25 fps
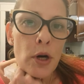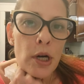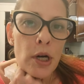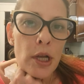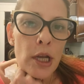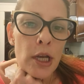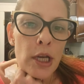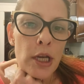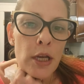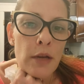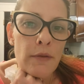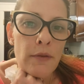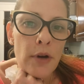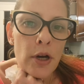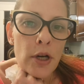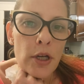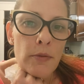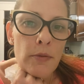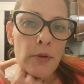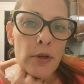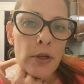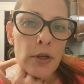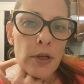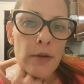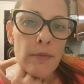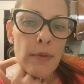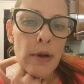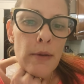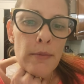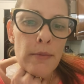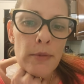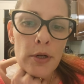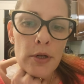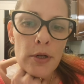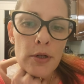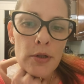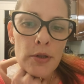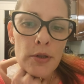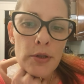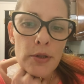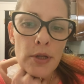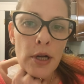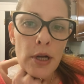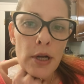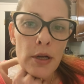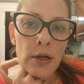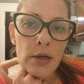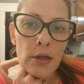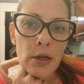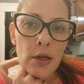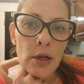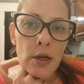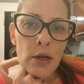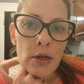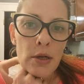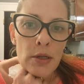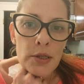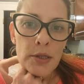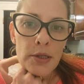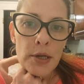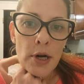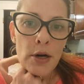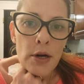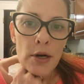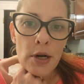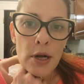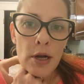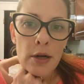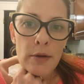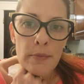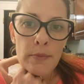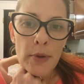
Any of our community members that start up,